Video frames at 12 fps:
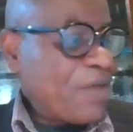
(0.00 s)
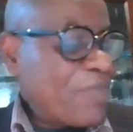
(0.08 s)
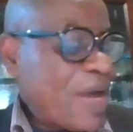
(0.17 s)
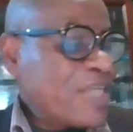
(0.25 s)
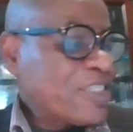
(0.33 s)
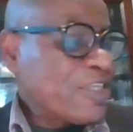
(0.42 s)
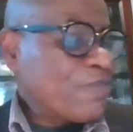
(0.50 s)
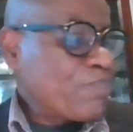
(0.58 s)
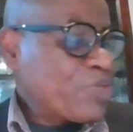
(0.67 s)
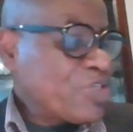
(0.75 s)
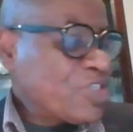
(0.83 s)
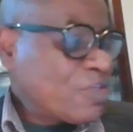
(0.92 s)
as a
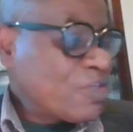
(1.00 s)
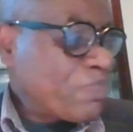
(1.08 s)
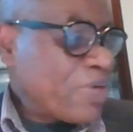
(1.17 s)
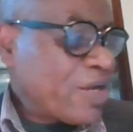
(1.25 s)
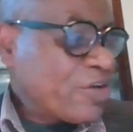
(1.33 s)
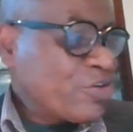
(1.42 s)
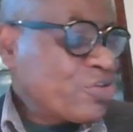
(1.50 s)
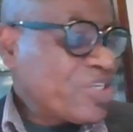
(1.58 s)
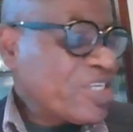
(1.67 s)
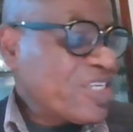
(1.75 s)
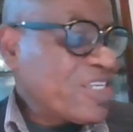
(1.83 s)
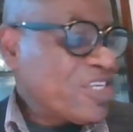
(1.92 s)
principal, you can
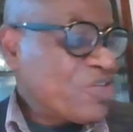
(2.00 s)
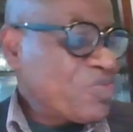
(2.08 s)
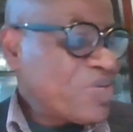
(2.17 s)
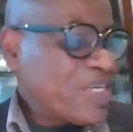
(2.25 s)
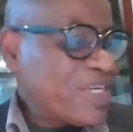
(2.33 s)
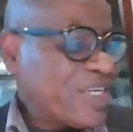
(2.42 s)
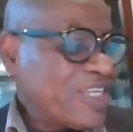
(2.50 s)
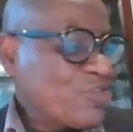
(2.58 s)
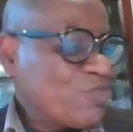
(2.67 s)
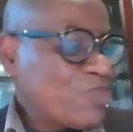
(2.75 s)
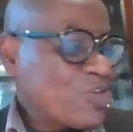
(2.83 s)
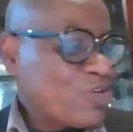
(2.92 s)
give me a little
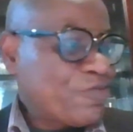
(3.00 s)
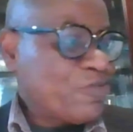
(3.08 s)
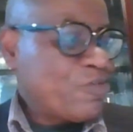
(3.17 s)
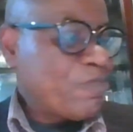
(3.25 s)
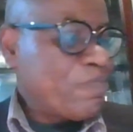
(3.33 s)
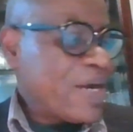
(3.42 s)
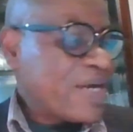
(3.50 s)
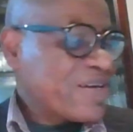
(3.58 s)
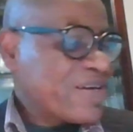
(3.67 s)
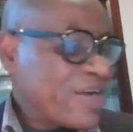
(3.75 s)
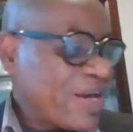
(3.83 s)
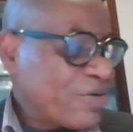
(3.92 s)
bit of your
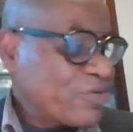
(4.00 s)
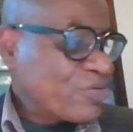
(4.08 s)
background.